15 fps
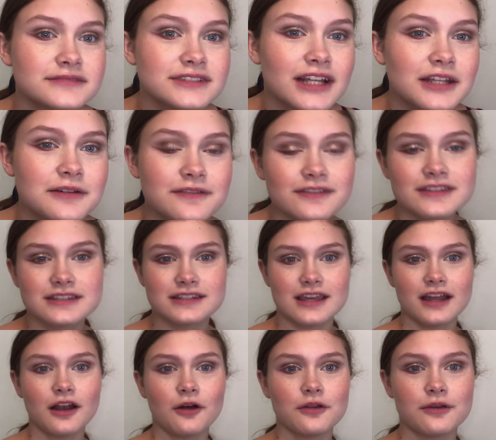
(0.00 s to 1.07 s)
Can you even see
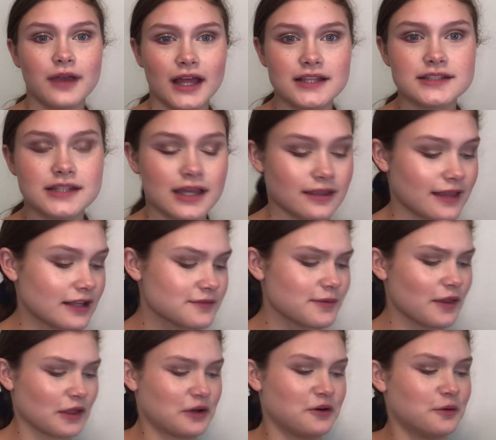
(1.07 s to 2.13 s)
it? Oh, you can see it. That's
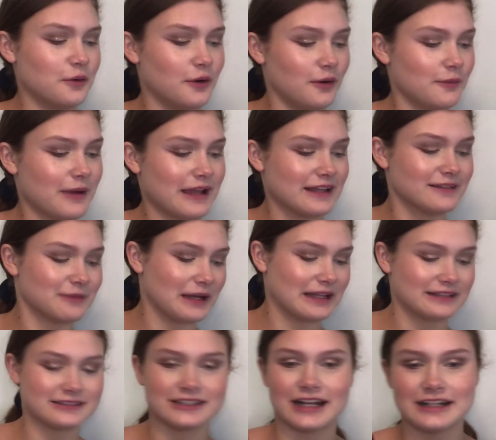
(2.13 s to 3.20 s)
really cool.
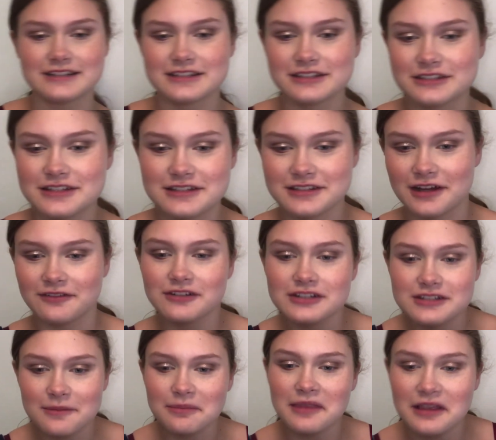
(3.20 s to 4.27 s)
Wait, did I just discover
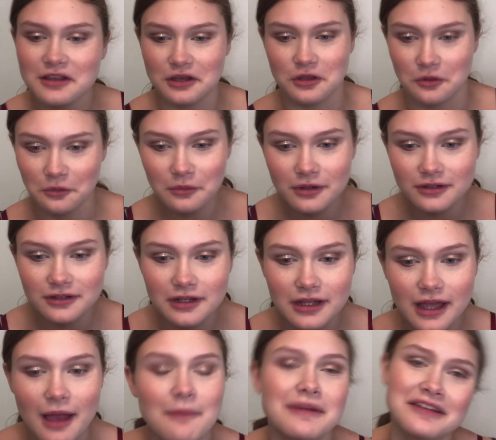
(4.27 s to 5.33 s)
something new?
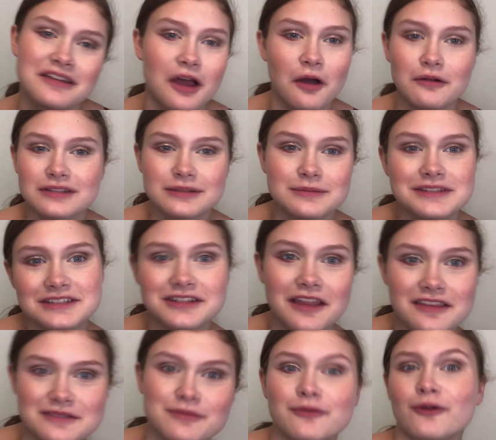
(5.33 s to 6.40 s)
I mean, no, someone's done
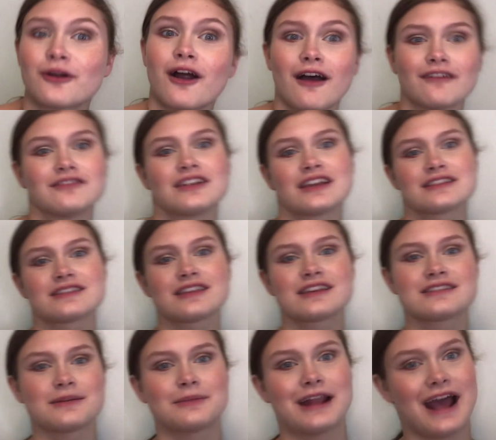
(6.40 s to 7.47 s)
this before, obviously.
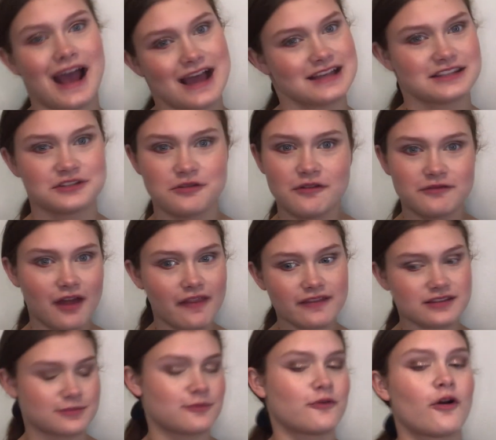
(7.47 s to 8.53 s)
Someone has to have done
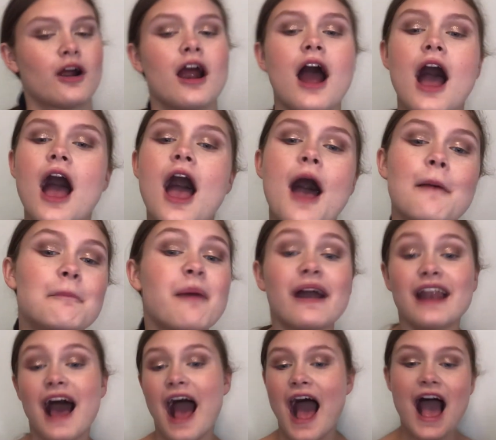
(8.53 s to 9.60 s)
this before.
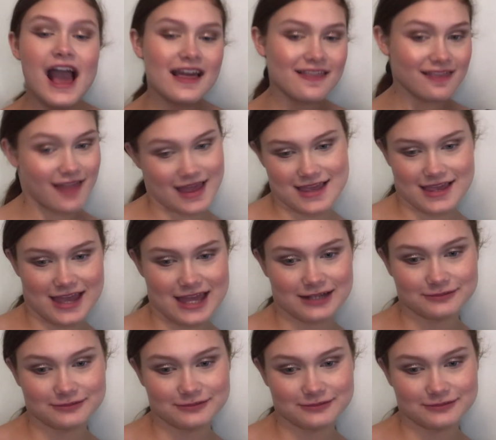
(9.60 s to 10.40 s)
But I like it.